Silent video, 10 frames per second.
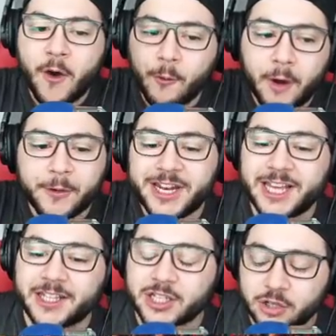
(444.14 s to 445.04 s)
what we
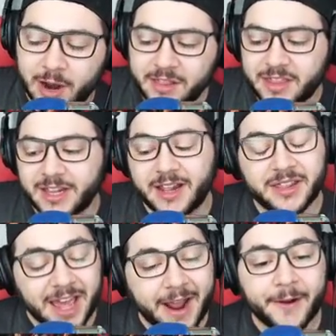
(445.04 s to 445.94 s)
need to strengthen.
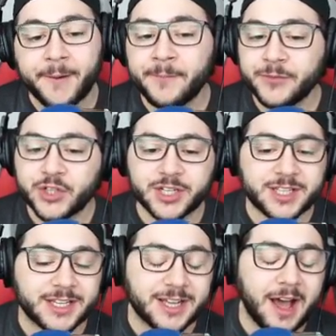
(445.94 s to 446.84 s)
And there,
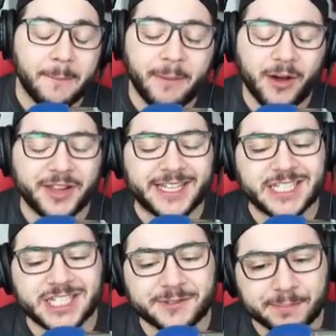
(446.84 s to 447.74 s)
just a, a ball that
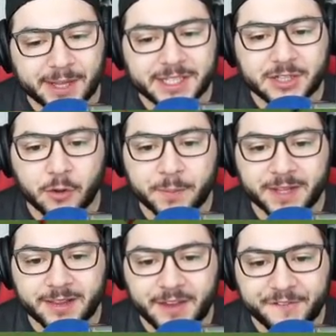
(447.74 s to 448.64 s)
splits
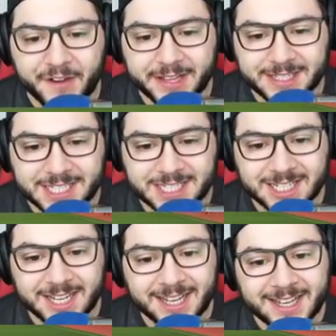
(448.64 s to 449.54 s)
open the defense.
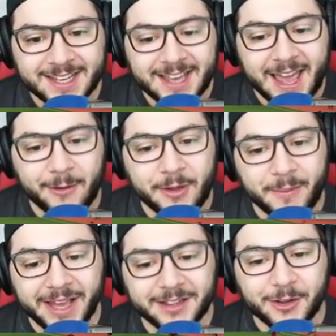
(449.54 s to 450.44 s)
And we
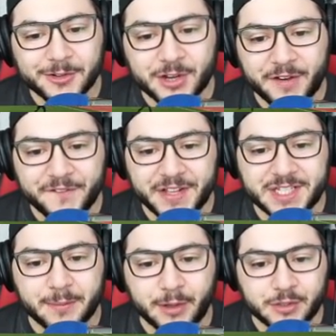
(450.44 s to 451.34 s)
might lose our
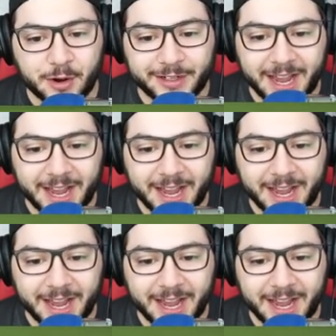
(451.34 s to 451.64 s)
Invincibles run,